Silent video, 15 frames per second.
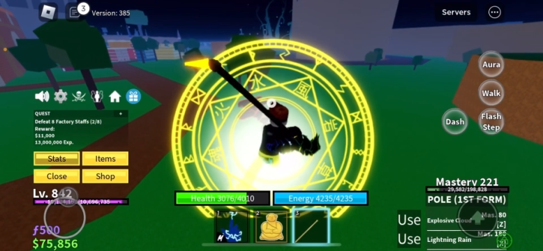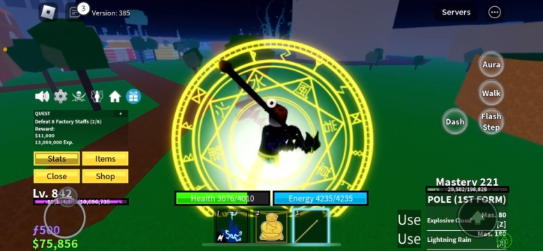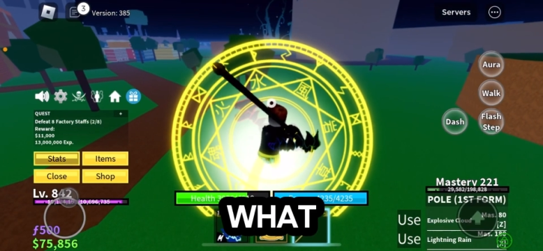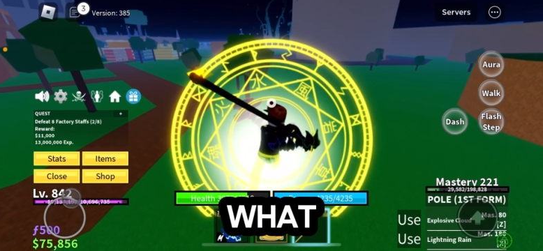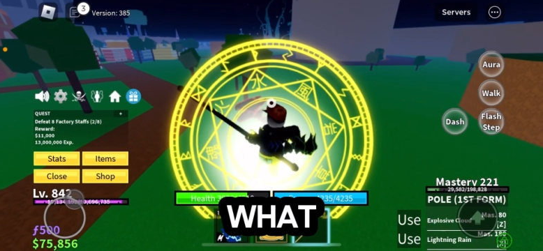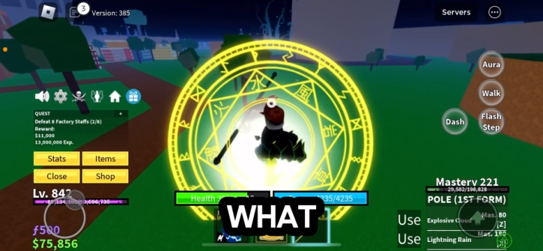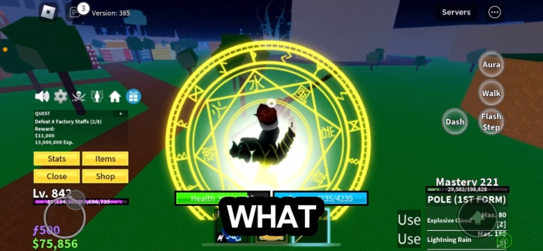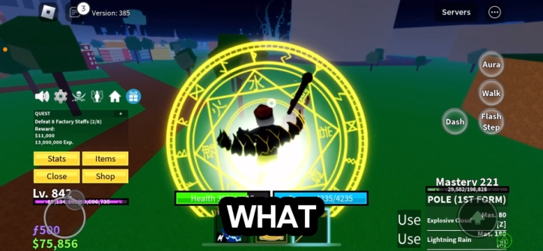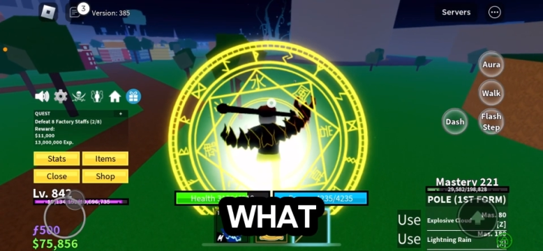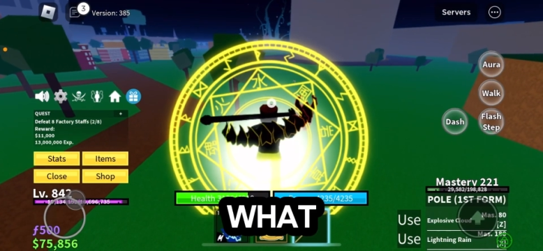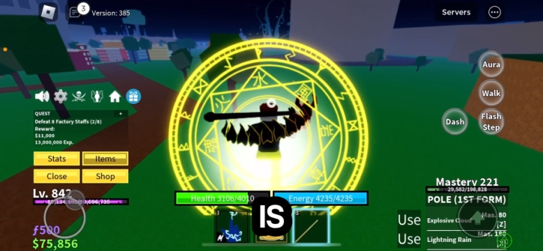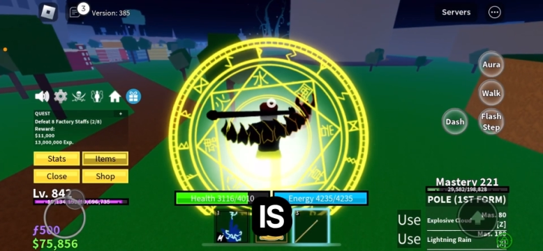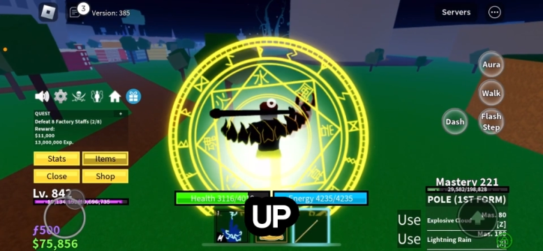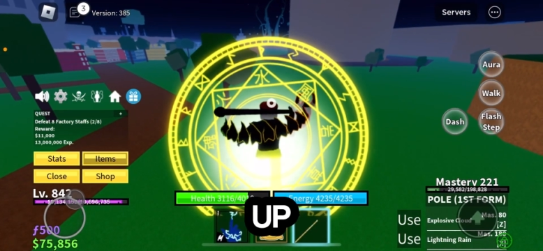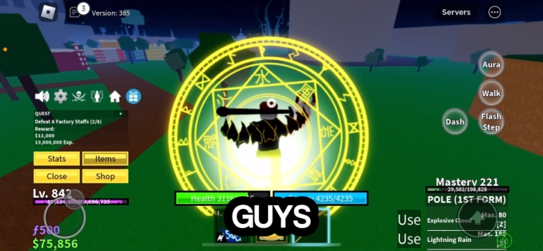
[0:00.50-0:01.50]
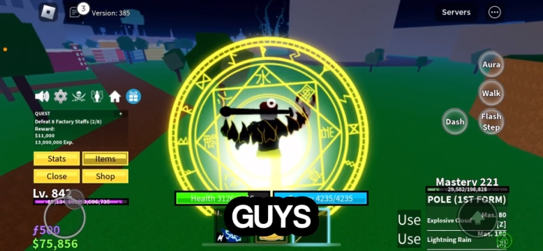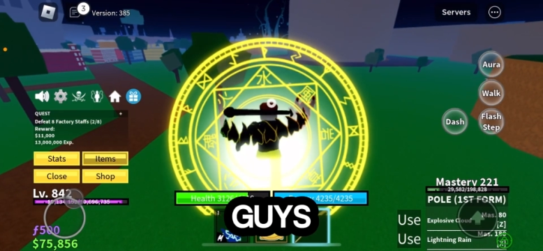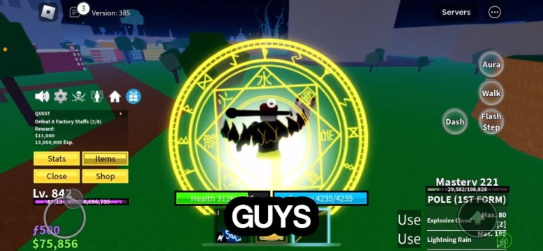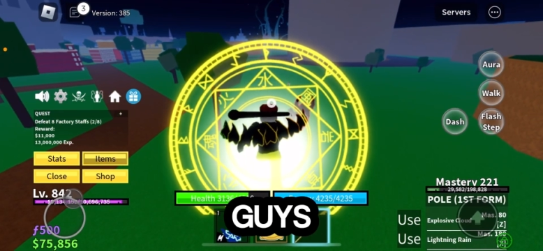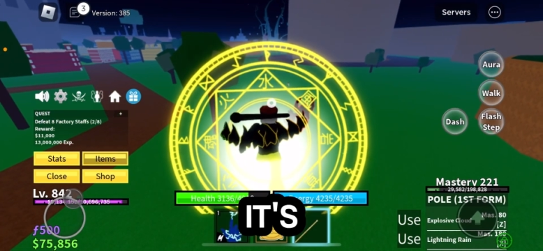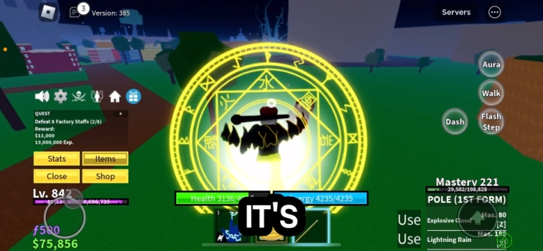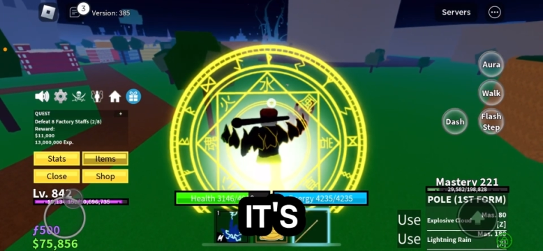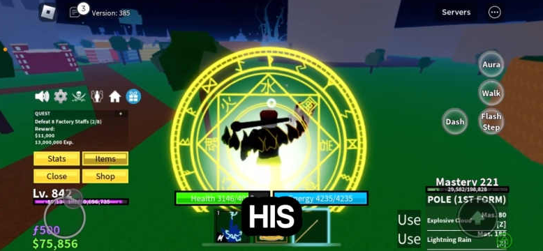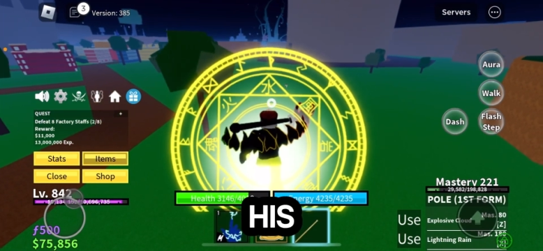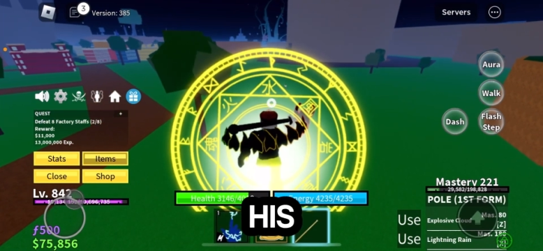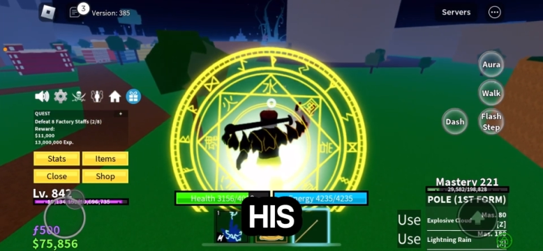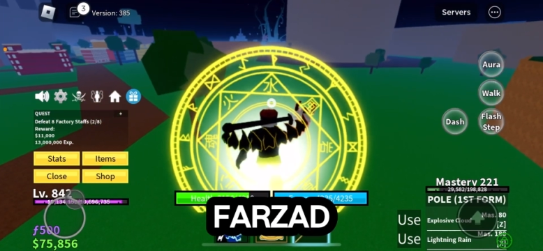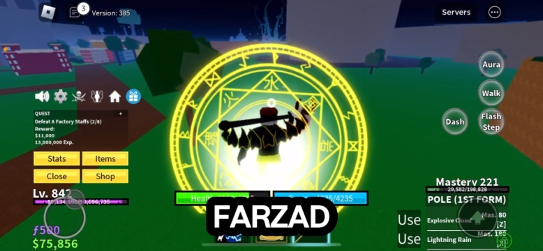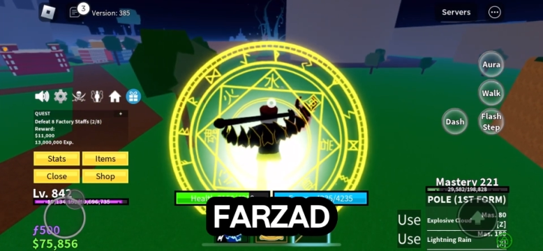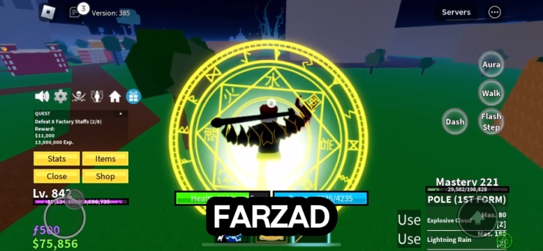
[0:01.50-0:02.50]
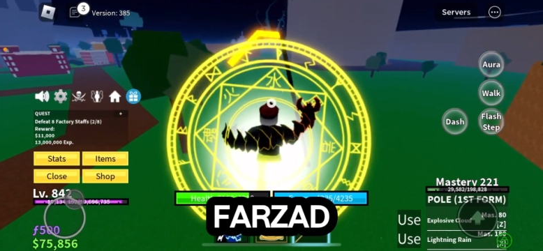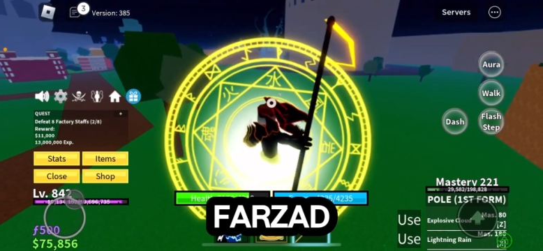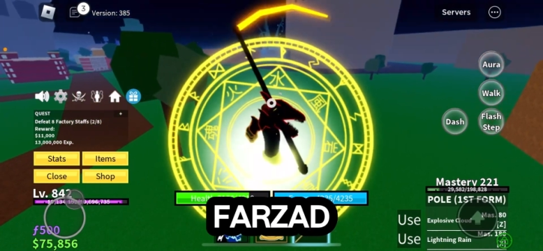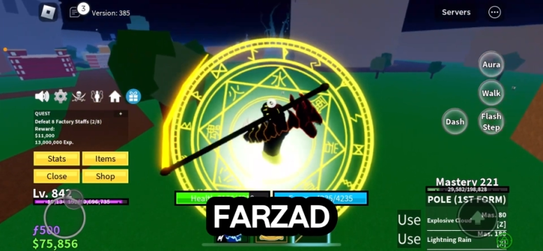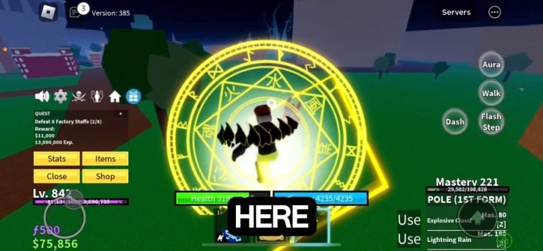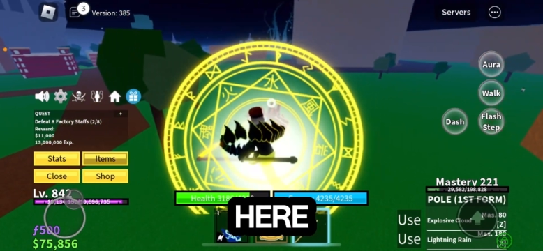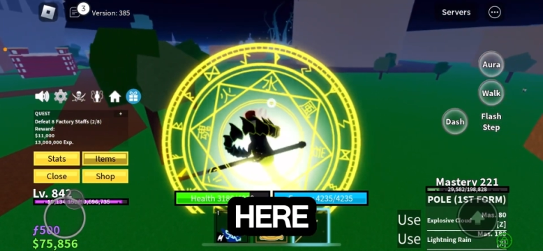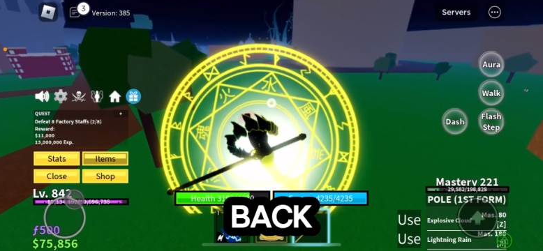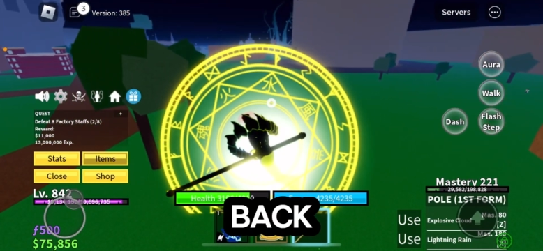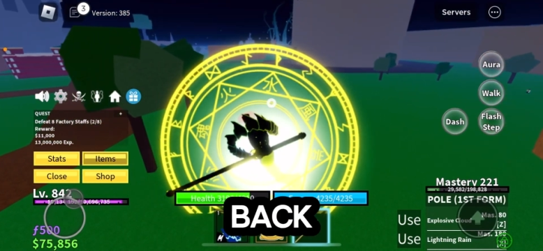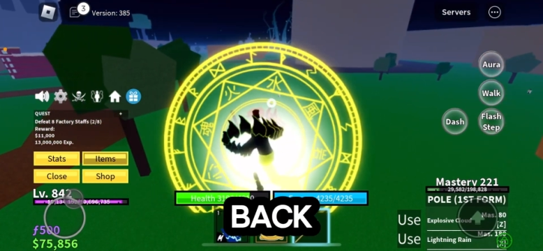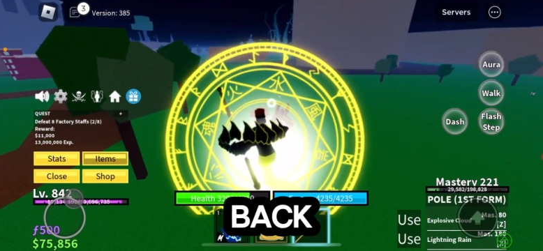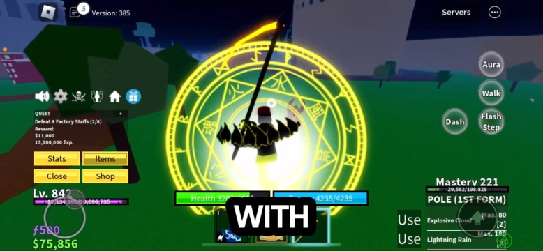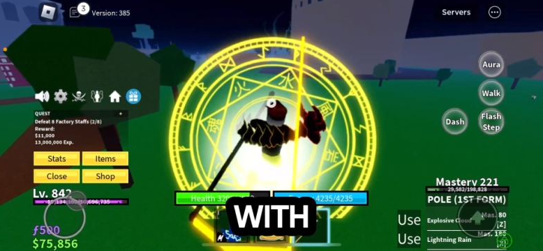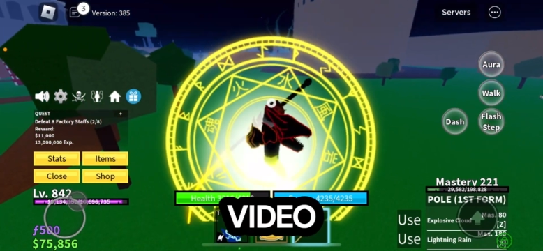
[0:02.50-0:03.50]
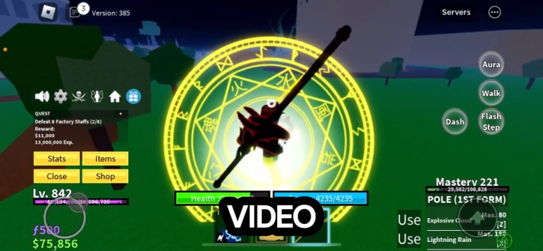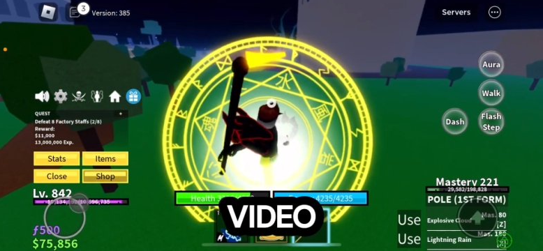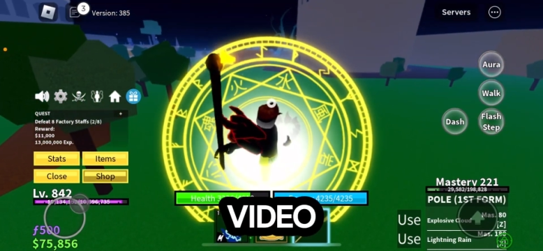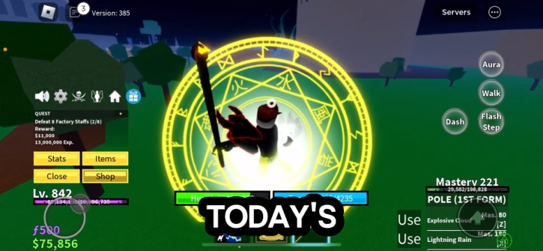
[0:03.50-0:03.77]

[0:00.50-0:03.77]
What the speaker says: No face is visible, so there are no lips to read.